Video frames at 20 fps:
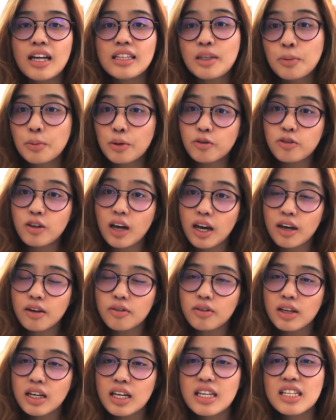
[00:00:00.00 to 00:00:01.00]
Number five,
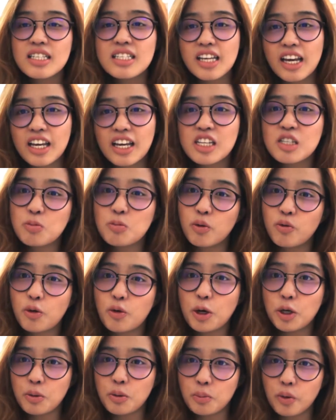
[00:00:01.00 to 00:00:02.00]
change
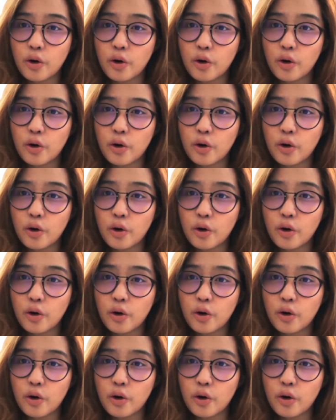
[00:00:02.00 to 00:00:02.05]
before you